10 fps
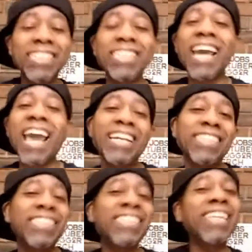to the
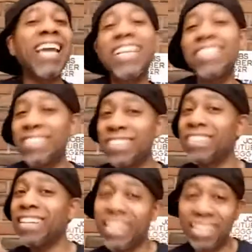A to the N to
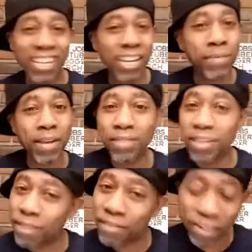the E.
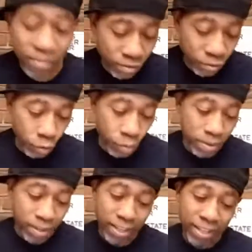EPMD, my favorite group.